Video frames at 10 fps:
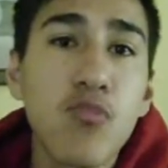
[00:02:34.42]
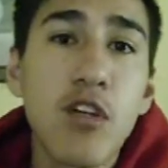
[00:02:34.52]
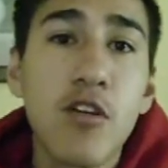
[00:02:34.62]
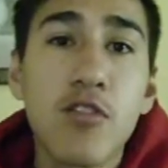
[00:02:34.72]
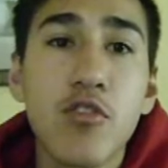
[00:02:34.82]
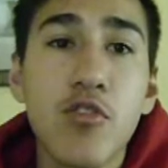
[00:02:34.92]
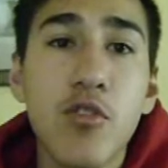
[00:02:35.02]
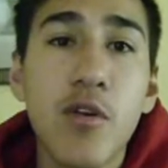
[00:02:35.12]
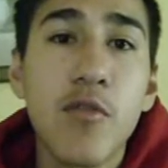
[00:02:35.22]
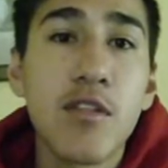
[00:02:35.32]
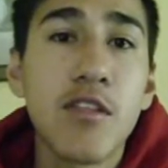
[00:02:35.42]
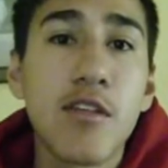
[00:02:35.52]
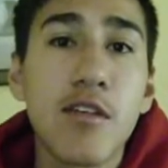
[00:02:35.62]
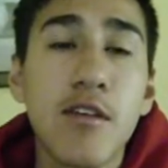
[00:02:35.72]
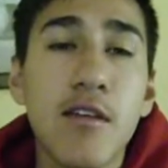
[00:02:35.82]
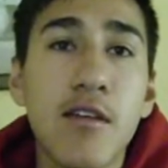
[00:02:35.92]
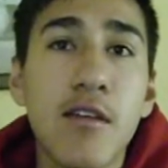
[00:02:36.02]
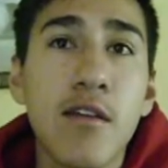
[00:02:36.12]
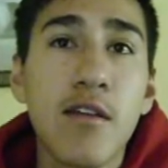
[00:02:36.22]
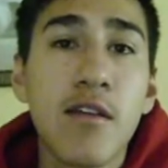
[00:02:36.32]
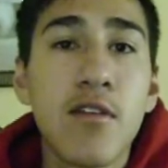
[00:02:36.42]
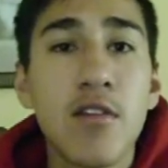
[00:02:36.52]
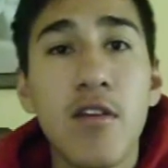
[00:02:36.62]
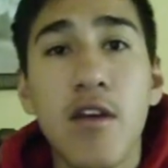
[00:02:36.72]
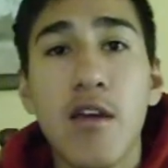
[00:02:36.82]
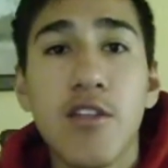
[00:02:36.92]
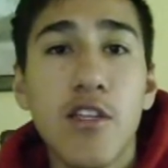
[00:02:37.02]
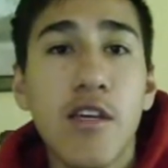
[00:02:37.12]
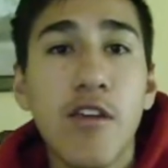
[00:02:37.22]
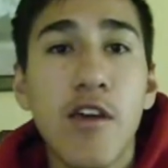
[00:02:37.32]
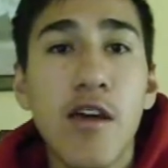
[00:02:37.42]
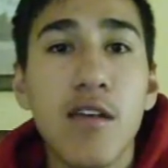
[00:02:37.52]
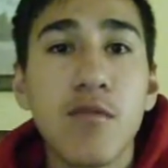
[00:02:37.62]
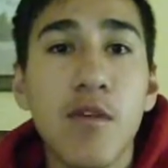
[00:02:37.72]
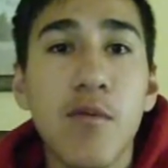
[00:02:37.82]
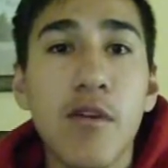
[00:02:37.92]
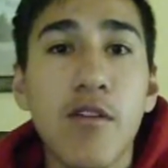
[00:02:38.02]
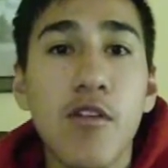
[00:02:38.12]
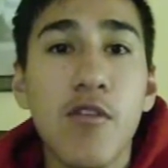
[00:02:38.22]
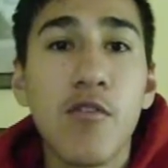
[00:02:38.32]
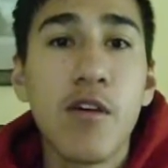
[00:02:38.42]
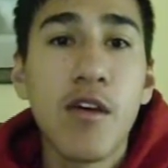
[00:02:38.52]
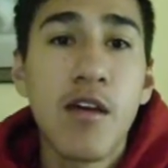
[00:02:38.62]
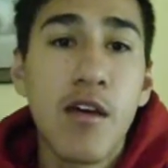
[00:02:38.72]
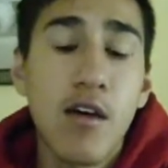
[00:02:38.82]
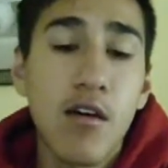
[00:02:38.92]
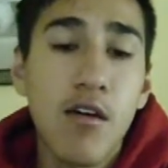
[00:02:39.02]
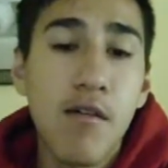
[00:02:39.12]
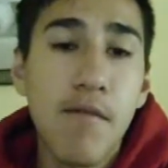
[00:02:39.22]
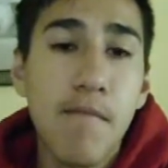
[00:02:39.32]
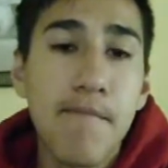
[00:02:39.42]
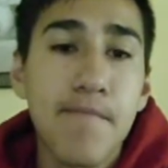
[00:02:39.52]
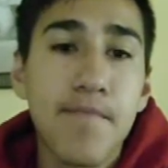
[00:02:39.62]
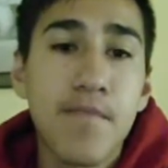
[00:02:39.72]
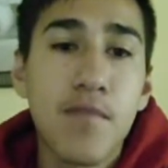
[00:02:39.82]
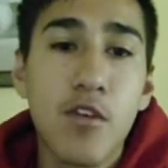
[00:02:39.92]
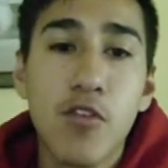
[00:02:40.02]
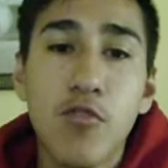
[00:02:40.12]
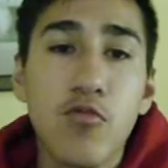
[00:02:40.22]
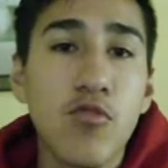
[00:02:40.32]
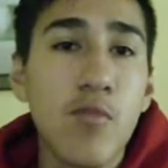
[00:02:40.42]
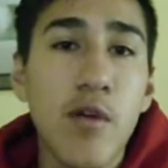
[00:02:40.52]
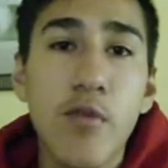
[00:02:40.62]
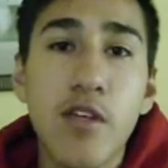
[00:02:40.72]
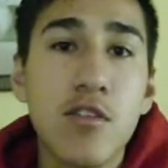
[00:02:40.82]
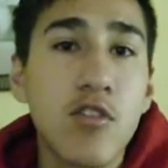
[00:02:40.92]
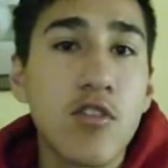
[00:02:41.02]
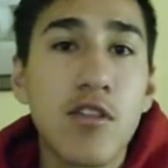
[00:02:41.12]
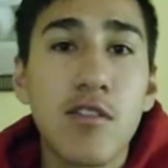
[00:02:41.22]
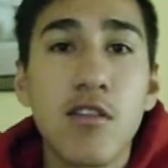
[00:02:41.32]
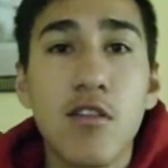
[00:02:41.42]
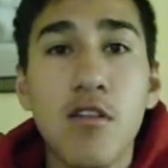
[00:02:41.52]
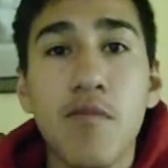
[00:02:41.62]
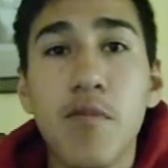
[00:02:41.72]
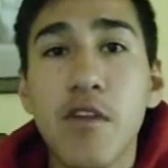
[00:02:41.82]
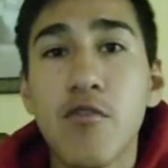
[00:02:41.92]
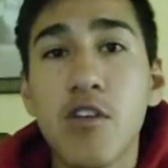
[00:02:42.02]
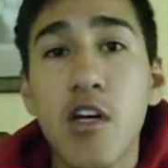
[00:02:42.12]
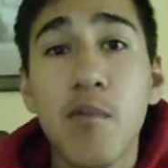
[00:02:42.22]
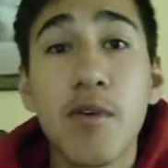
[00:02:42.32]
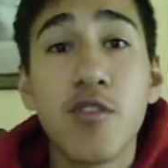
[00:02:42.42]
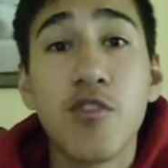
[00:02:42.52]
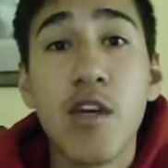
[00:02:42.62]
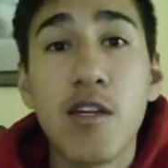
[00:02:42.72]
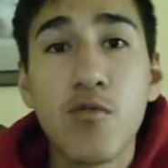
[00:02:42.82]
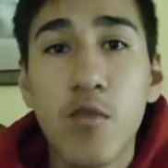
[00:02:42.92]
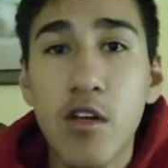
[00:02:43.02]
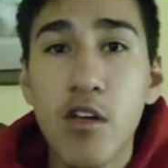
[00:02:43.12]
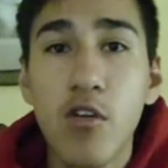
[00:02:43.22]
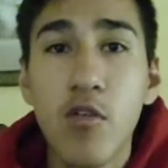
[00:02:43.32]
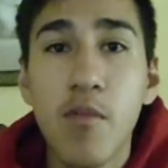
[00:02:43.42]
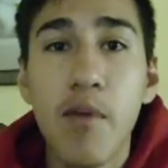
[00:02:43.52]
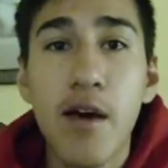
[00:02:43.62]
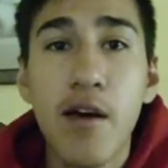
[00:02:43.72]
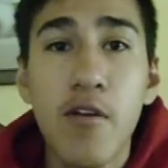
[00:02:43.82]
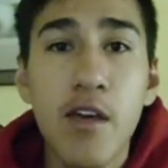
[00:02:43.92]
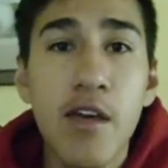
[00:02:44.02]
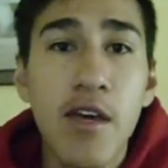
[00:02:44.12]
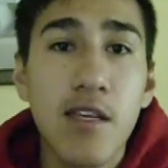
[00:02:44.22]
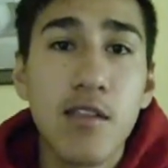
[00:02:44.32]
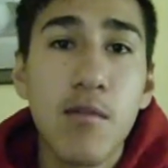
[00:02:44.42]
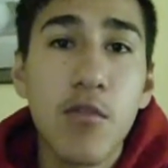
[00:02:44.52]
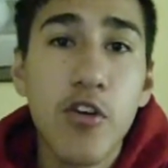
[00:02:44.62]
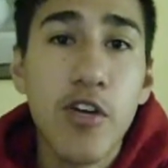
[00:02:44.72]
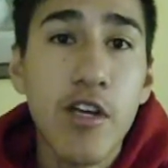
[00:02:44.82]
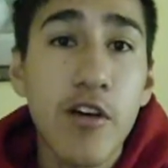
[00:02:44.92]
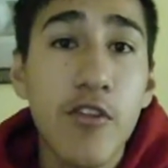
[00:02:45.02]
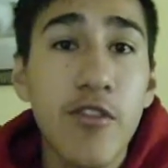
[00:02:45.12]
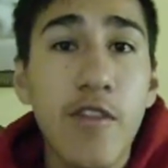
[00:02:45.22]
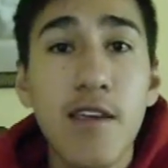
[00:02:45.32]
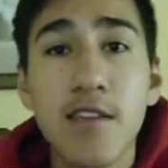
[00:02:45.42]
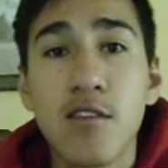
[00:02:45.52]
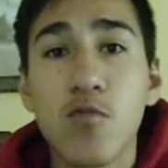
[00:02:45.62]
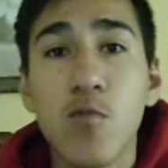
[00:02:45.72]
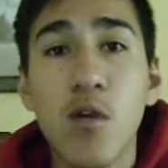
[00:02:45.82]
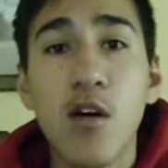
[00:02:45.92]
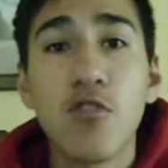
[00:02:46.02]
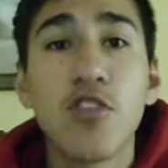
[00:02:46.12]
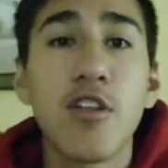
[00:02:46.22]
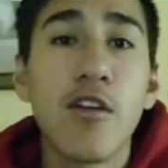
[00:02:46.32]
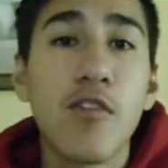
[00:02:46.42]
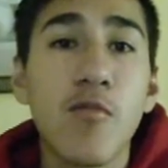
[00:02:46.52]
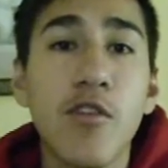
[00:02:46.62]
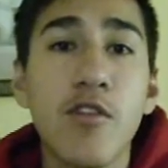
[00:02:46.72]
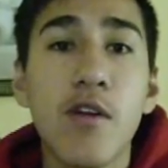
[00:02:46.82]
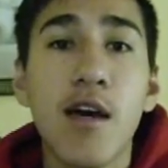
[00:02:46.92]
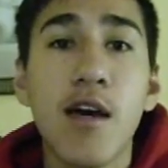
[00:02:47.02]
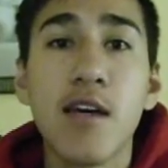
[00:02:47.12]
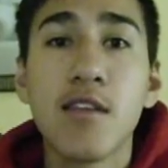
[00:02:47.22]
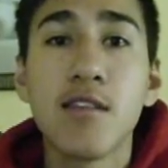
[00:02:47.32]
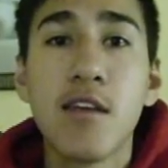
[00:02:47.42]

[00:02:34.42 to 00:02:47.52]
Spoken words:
also, I want to educate you guys, do my research on stuff, bring you topics you guys want to know about as I'm learning other things as well, share them with you guys.